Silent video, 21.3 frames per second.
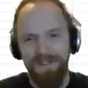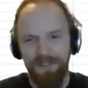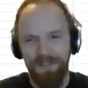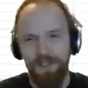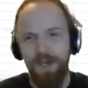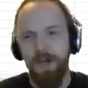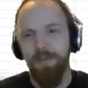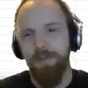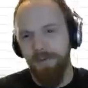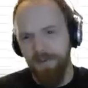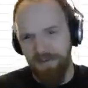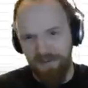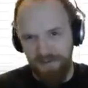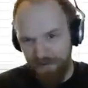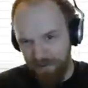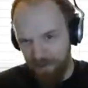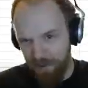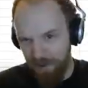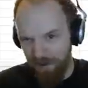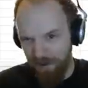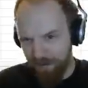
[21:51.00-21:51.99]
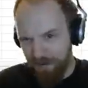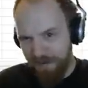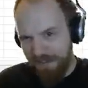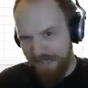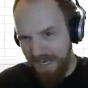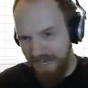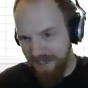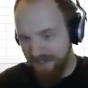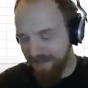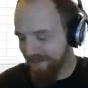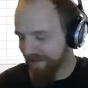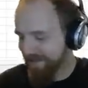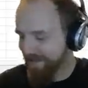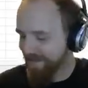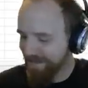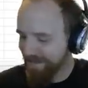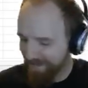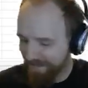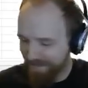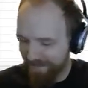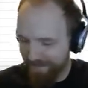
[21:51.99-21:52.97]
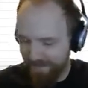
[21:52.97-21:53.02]
Gobbles is long dead.
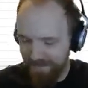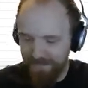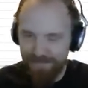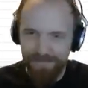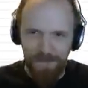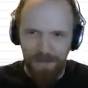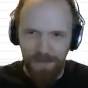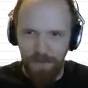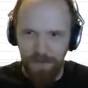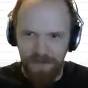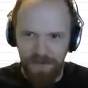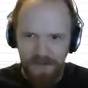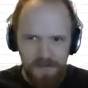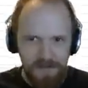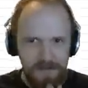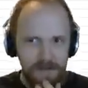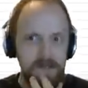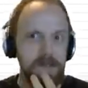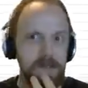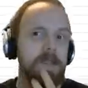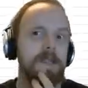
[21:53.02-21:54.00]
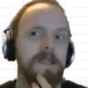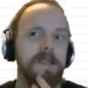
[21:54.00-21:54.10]
Or is he?